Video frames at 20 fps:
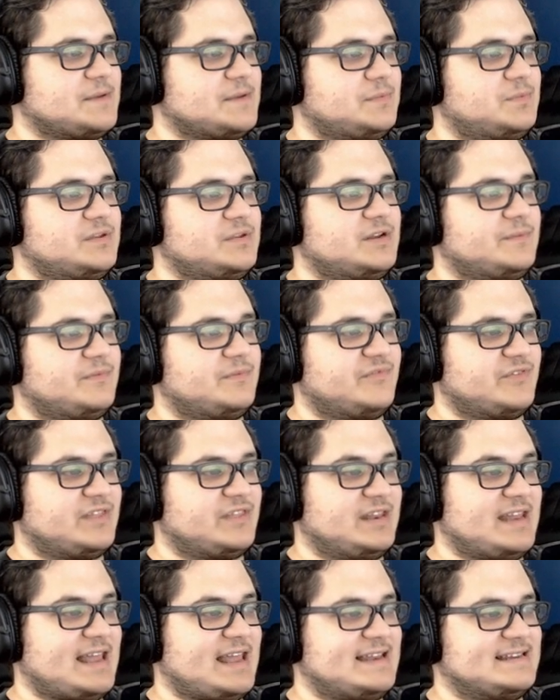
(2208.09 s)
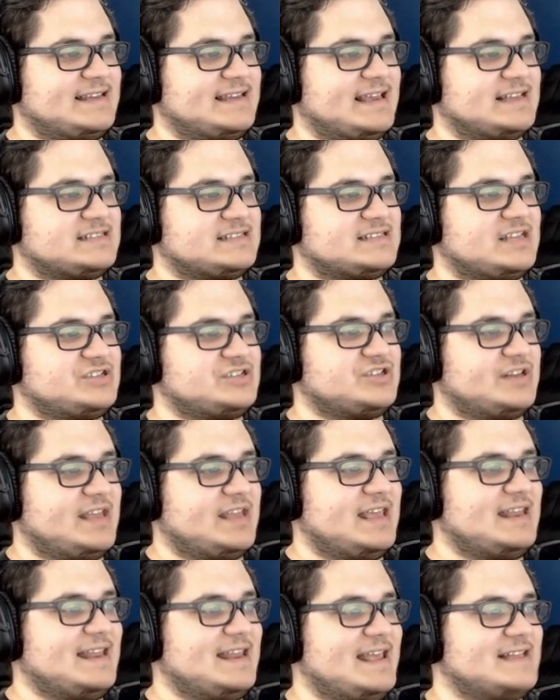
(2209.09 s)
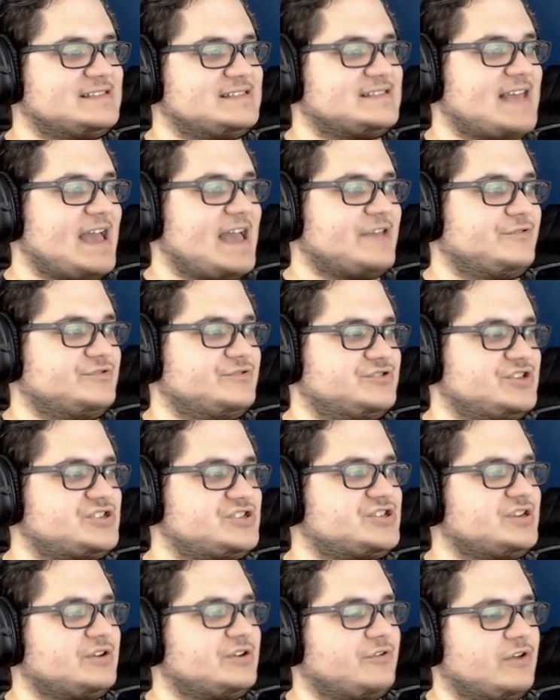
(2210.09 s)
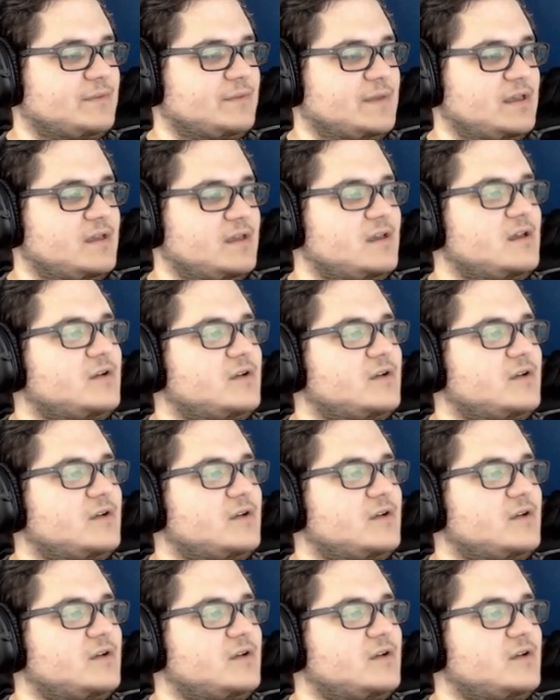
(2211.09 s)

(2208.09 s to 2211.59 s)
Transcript: completed before the 90-day extension in its acquisition agreement